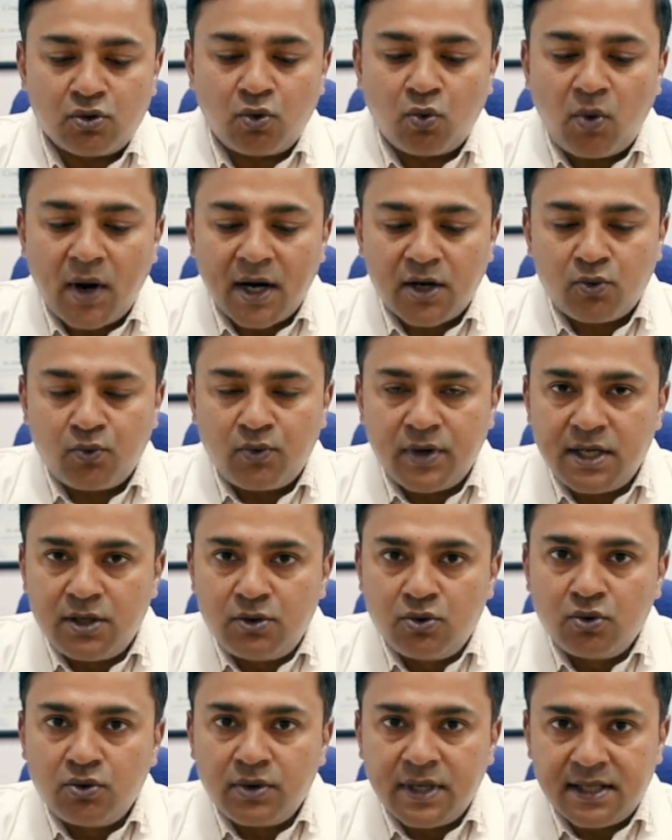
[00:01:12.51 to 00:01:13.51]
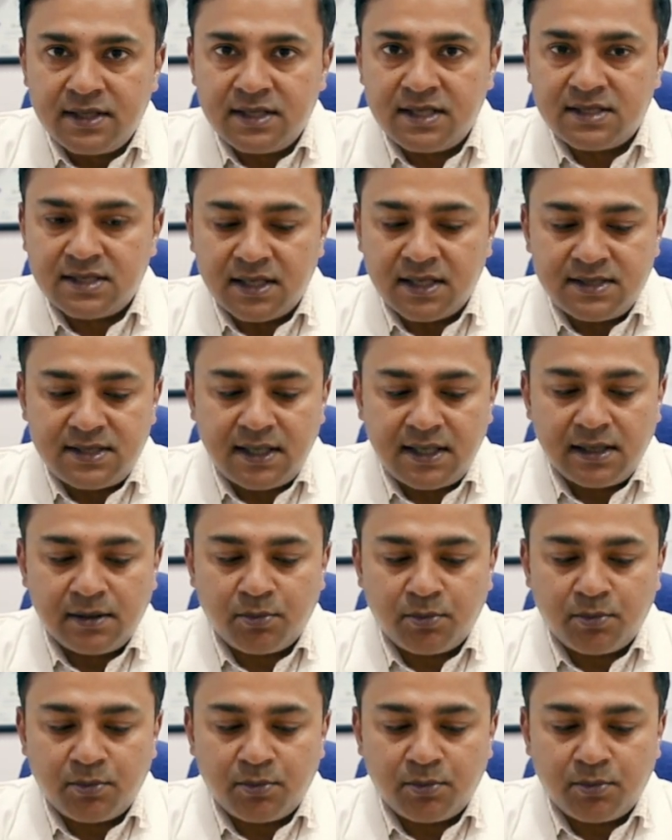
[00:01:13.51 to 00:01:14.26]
So what we do in the surgical